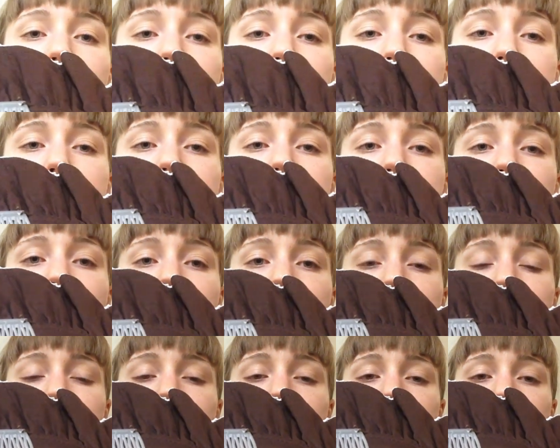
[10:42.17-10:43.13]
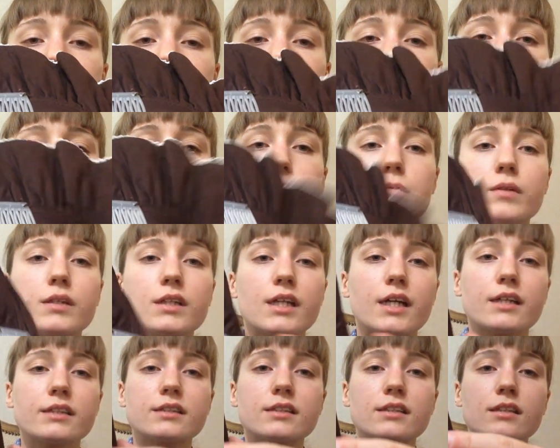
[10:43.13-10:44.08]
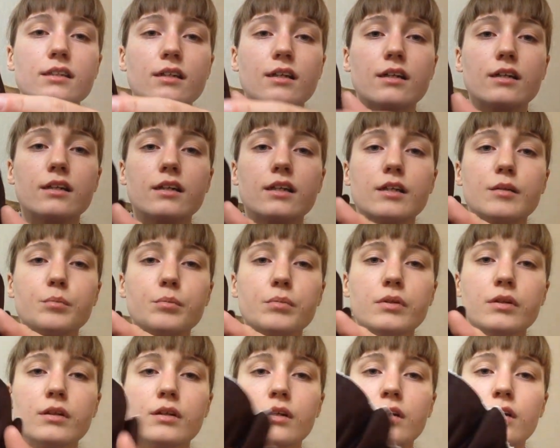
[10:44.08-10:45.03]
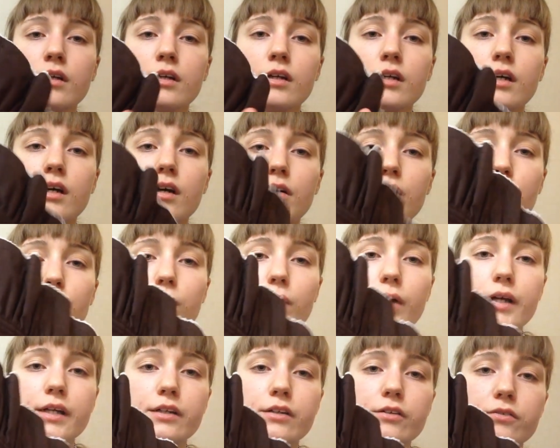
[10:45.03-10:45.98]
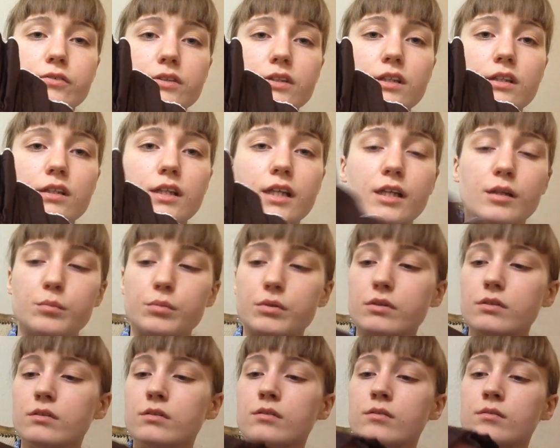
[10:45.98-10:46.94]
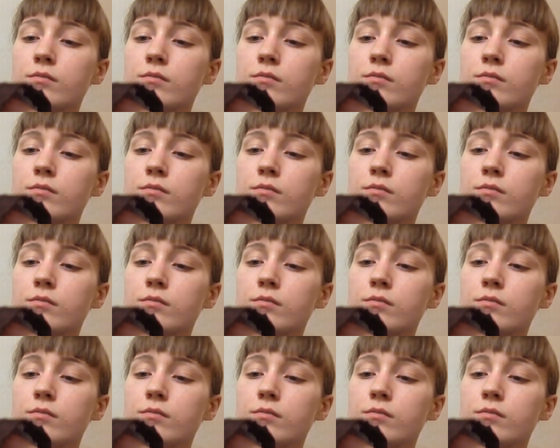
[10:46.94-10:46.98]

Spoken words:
inside there. It has a clip right over the label.